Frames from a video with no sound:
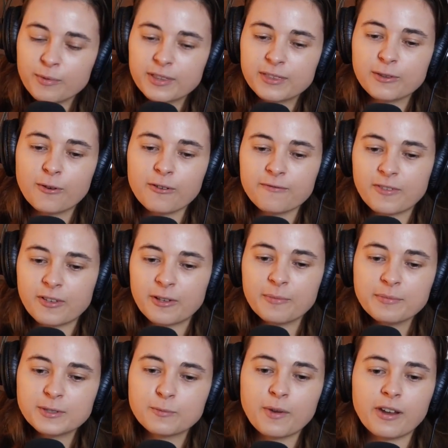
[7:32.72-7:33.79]
with your
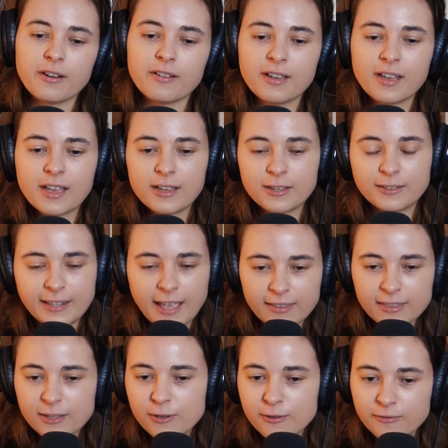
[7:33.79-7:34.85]
films, where now
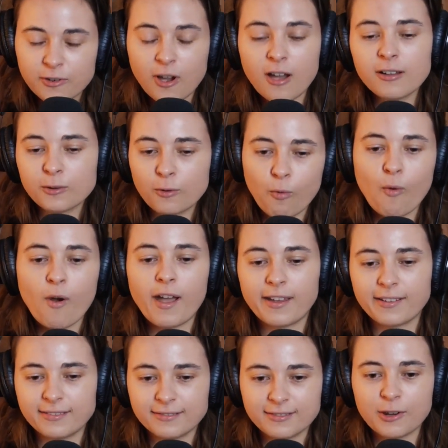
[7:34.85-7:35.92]
that you've got
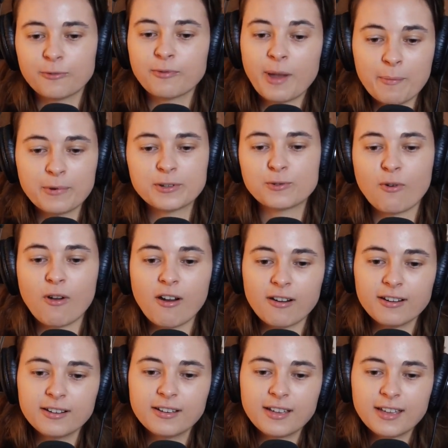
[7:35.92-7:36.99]
quite a
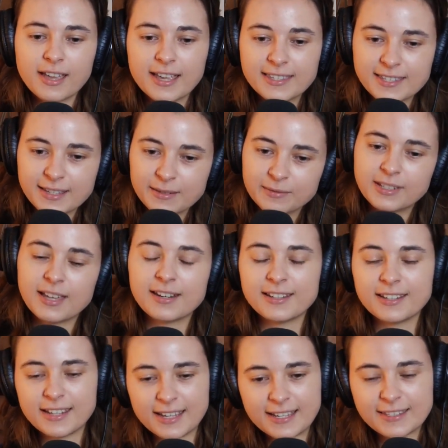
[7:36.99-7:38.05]
repertoire, is it
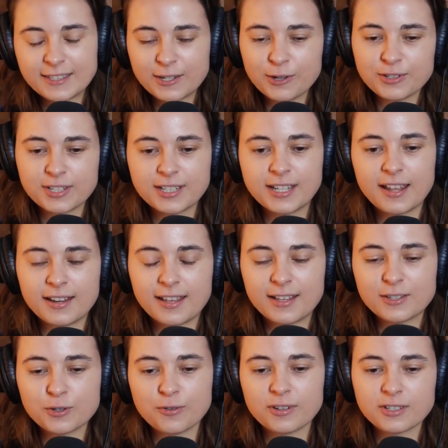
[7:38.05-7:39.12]
getting easier to get
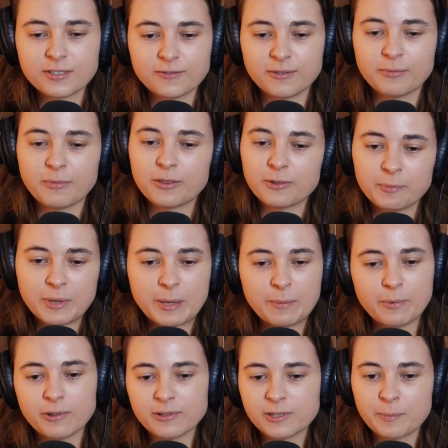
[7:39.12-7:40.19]
interest from other
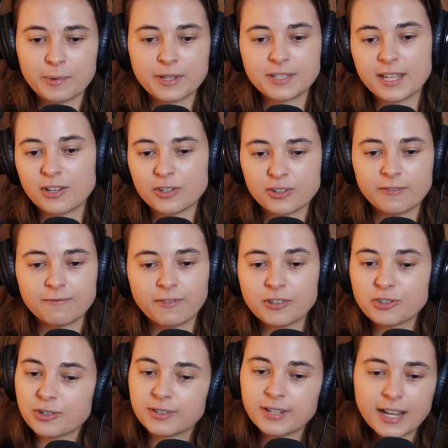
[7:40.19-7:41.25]
people to potentially
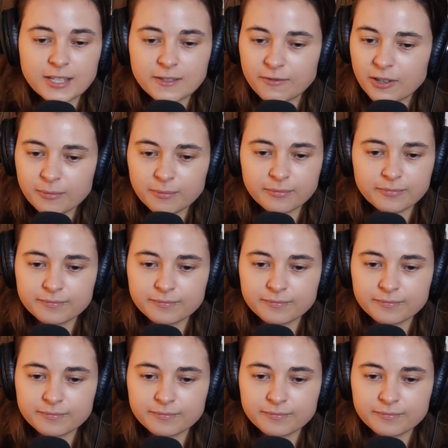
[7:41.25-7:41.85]
fund your next film?